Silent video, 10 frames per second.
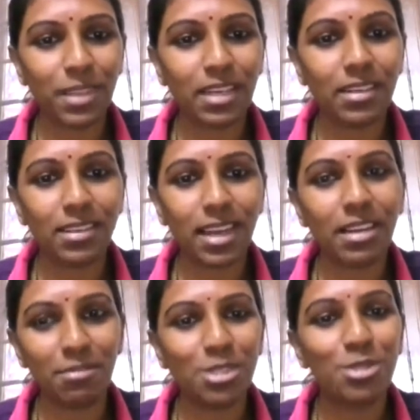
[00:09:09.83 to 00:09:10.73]
and
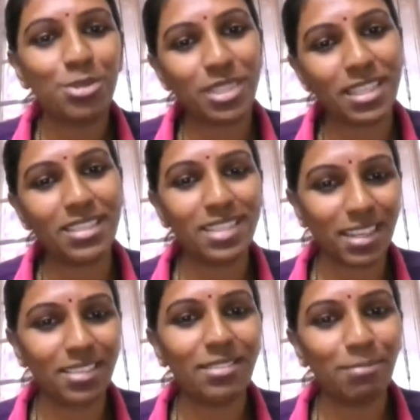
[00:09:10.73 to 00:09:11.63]
I wish to change
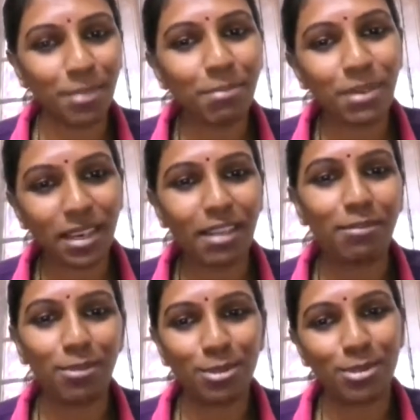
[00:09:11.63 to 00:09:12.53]
other people's
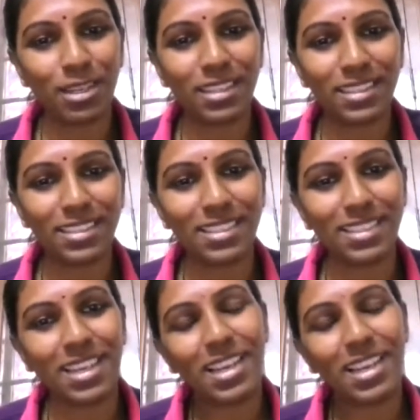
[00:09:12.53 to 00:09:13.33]
life also like this.